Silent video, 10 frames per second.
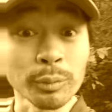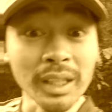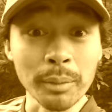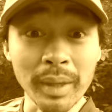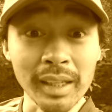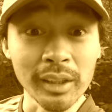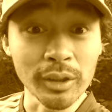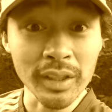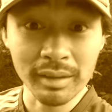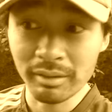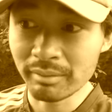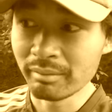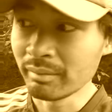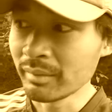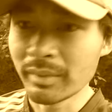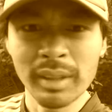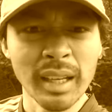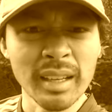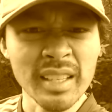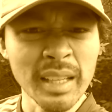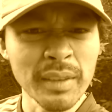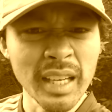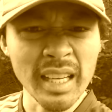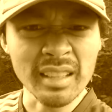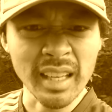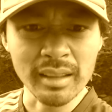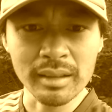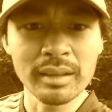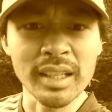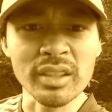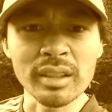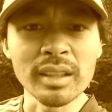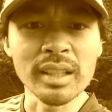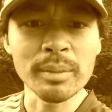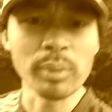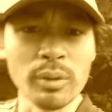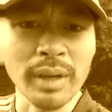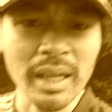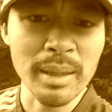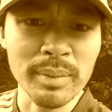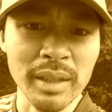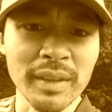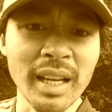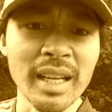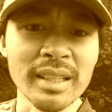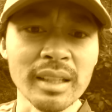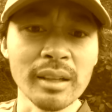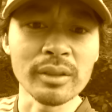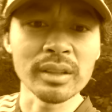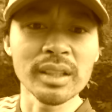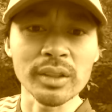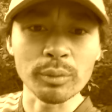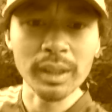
is what the belly looks 7 days later. I started this program 7 days ago. So this is